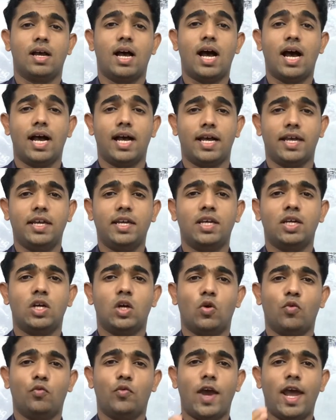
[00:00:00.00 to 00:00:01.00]
Hi,
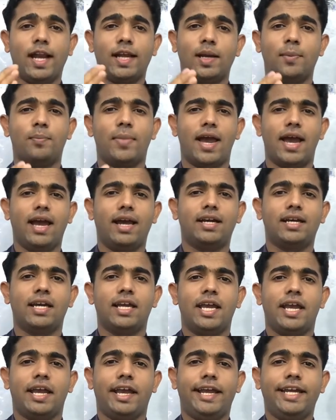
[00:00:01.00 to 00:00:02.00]
welcome back.
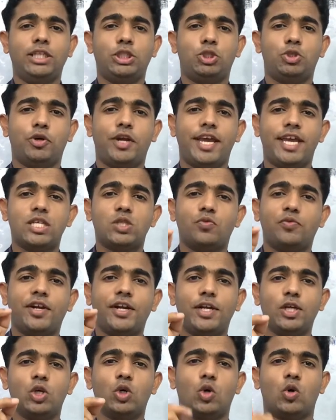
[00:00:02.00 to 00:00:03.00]
In today's
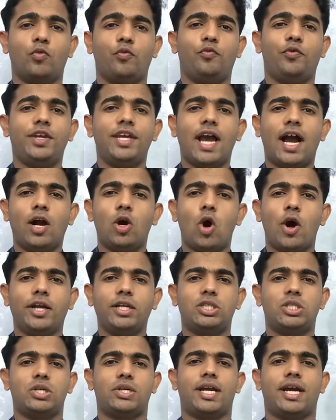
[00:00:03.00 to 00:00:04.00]
video, we are
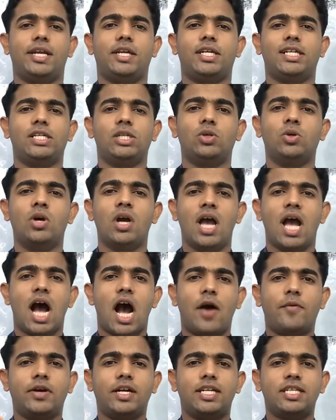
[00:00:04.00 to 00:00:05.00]
going to continue
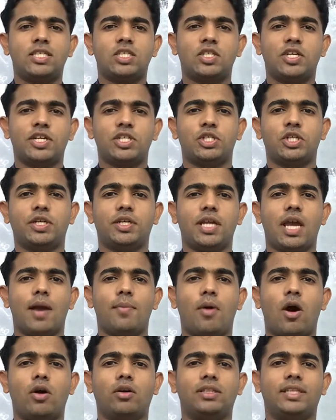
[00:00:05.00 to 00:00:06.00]
our discussion
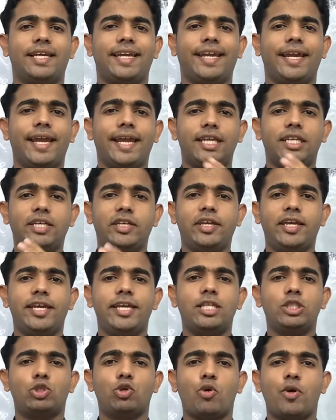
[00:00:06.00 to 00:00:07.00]
about the
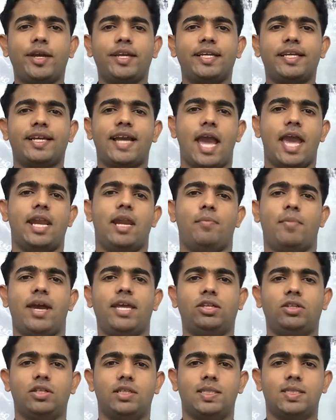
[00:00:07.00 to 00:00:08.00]
knee joint
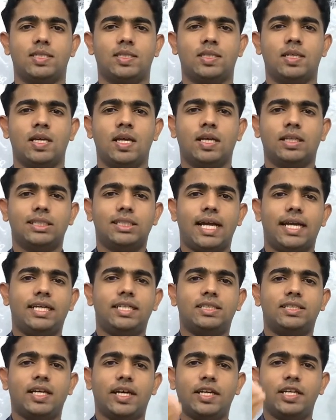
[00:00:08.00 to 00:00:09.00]
kinematics, that
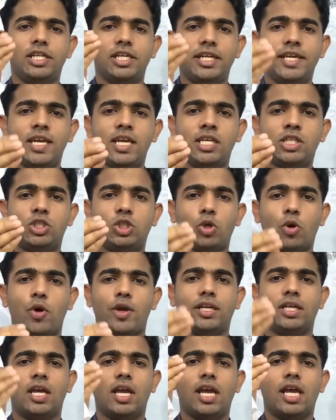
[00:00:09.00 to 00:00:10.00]
is a knee
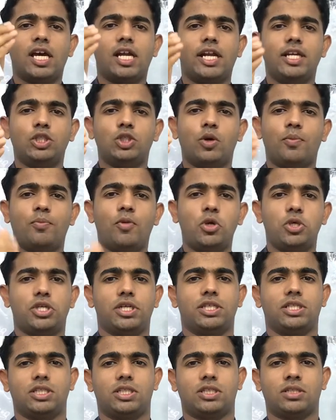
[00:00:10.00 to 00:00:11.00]
joint range of
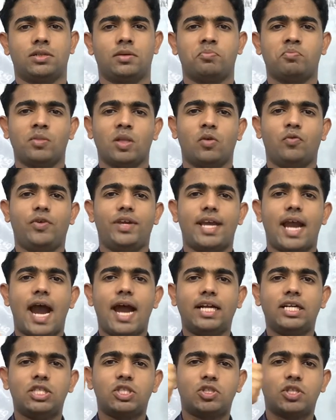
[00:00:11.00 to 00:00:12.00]
motions. We
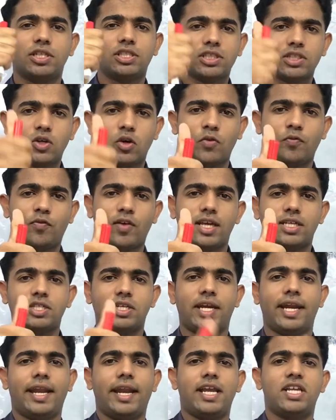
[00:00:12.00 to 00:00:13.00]
had discussion on
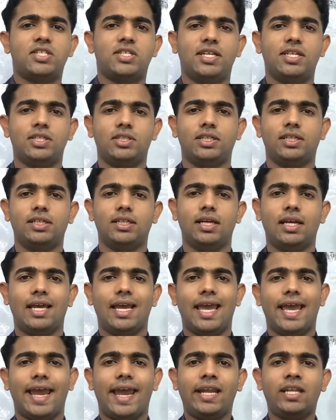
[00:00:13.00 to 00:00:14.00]
flexion and extension.
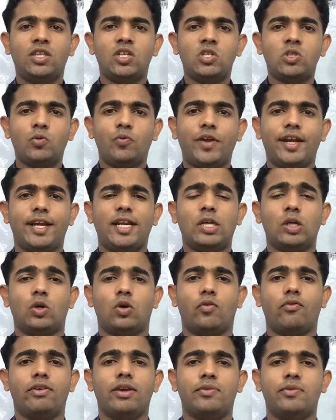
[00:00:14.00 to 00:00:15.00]
In this video,
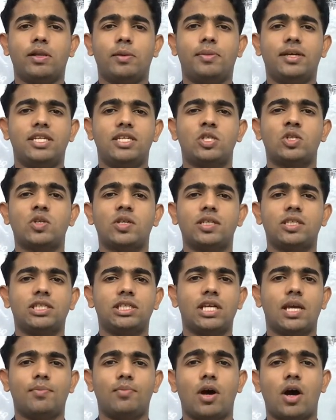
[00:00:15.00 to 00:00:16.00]
we will be
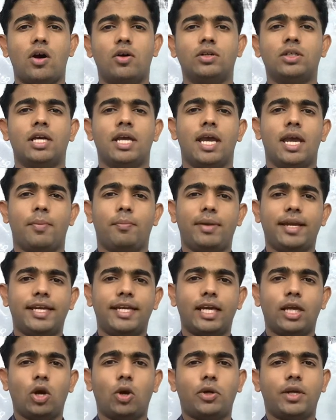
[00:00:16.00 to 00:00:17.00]
discussing about
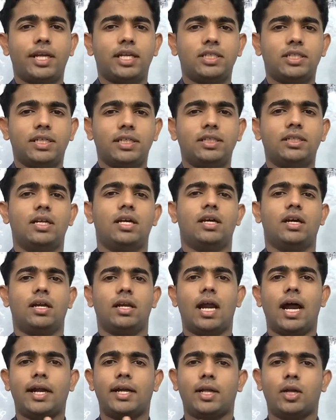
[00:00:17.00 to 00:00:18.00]
medial rotation,
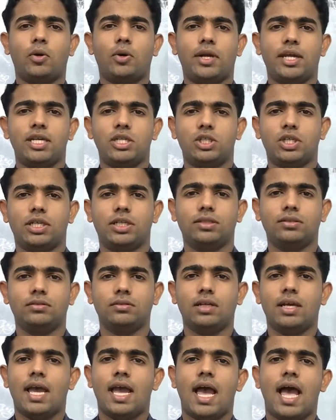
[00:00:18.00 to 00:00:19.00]
lateral
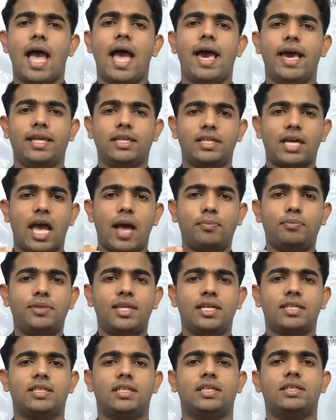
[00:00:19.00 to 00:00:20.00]
rotation and
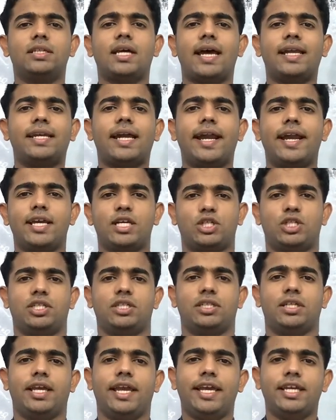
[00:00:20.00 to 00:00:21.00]
abduction and
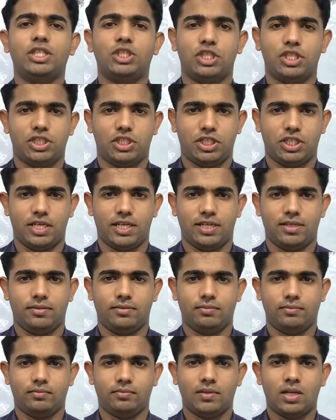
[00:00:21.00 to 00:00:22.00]
adduction in
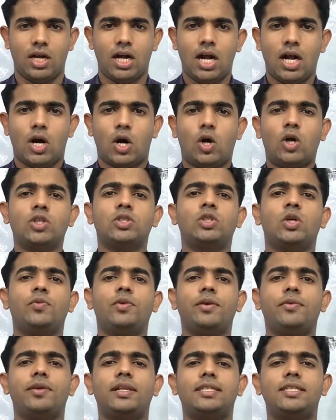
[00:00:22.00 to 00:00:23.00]
detail. Also,
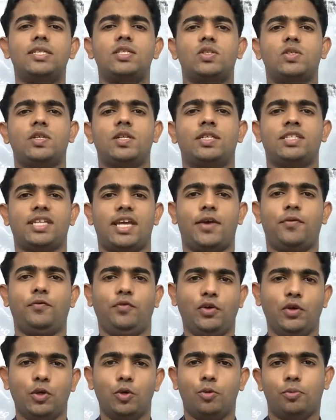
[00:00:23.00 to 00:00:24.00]
we will discuss a
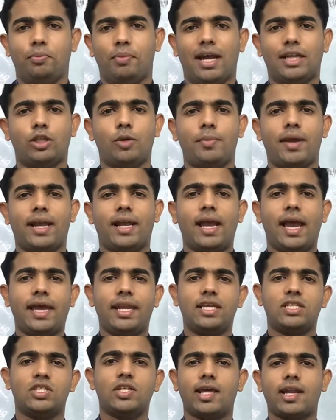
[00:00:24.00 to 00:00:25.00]
few
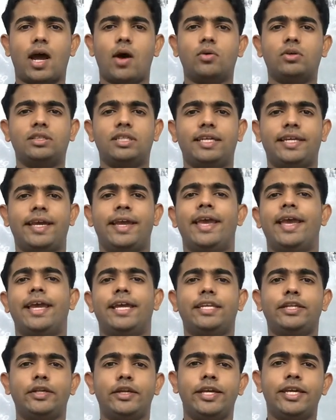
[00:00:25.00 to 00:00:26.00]
pathomechanics around the
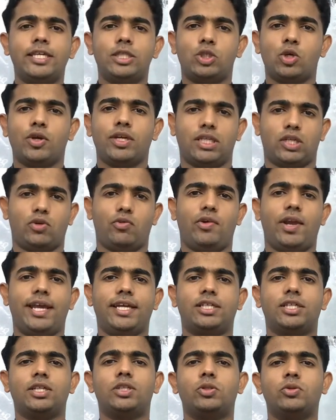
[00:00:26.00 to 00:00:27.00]
knee joint
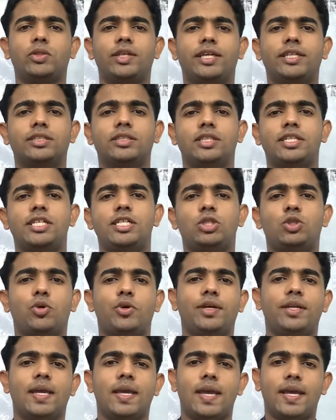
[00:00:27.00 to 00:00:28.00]
related to the knee
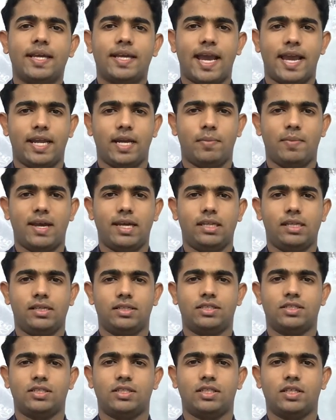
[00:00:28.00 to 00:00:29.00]
joint
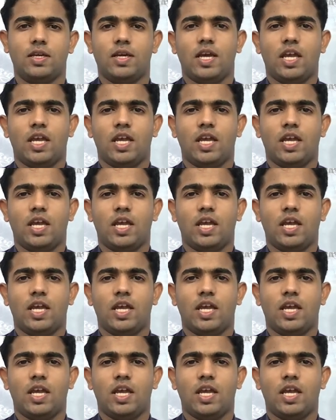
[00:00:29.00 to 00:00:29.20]
kinematics.